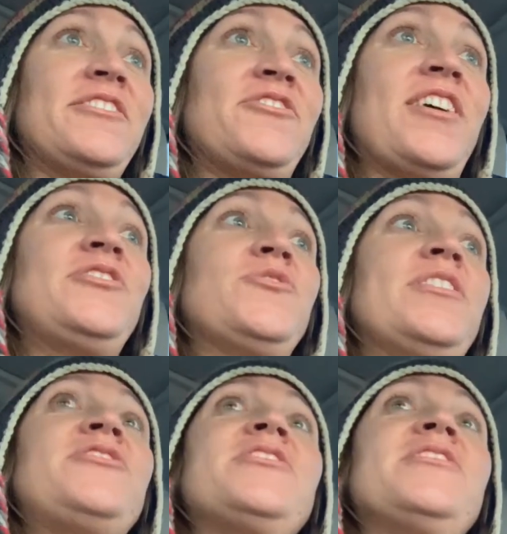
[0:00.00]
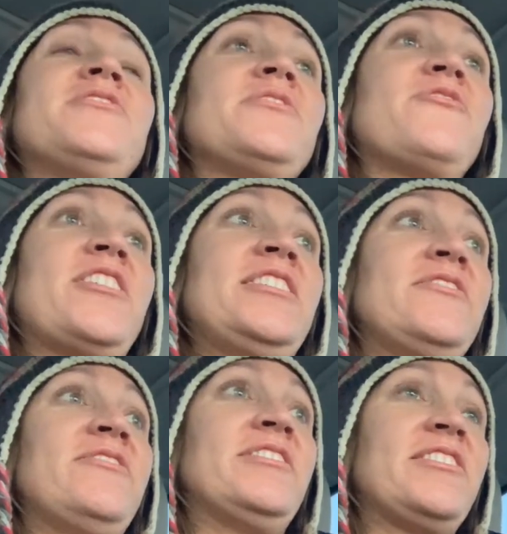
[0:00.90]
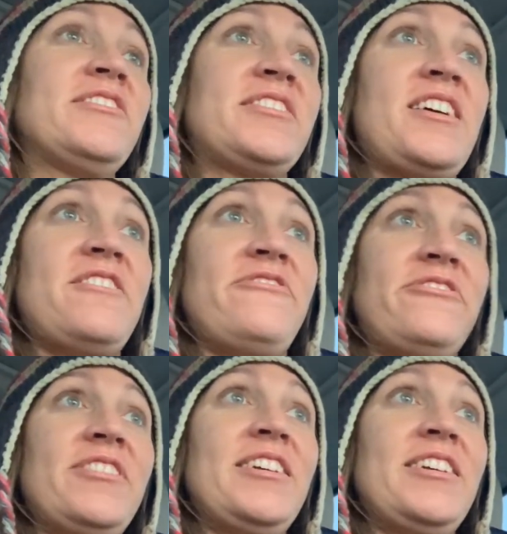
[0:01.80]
graduation or some random little stuff,